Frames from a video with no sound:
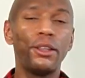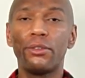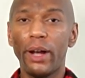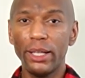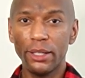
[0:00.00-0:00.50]

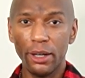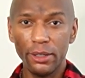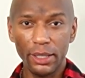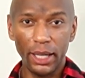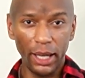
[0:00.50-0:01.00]
Thrice
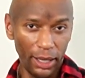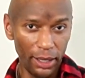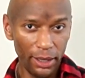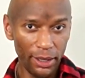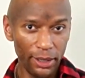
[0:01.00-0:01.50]
Cursed
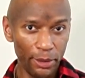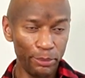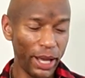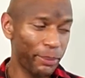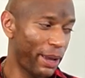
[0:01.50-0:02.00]
King
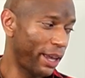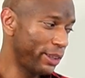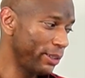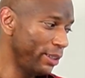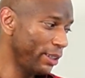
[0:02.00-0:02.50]
Black
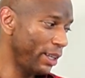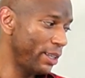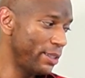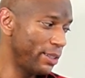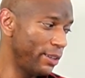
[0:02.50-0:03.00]
Panther look
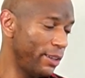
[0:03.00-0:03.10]
is